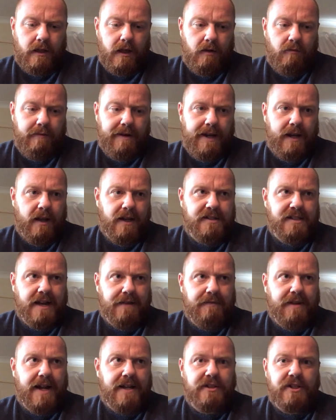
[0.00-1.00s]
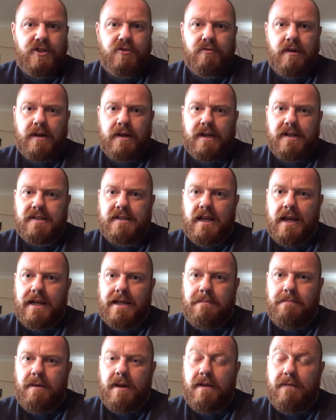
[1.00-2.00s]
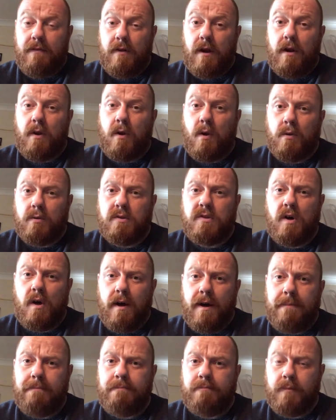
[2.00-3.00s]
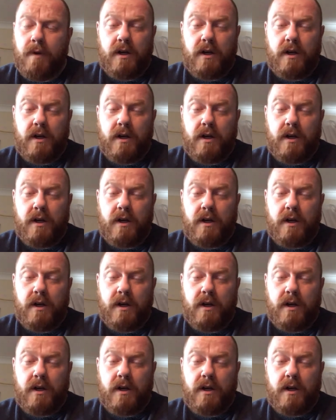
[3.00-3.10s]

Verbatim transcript: I realised I haven't actually drunk Asahi beer for a long time.